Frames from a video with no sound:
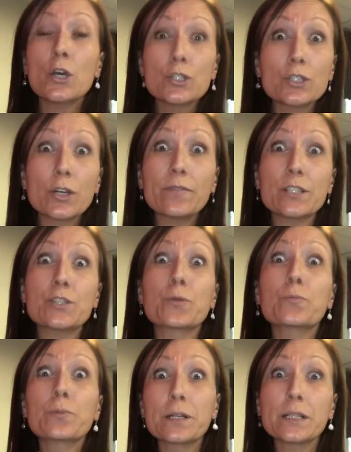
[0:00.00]
Service, you're
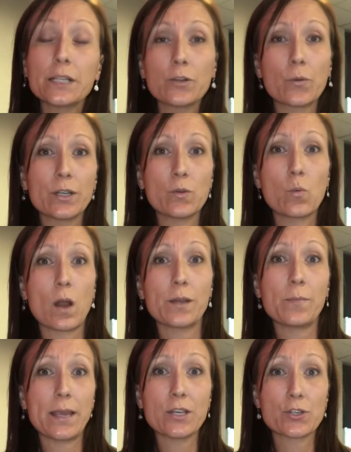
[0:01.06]
really going to want to
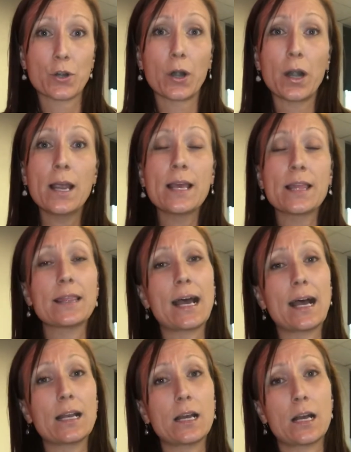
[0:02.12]
make sure that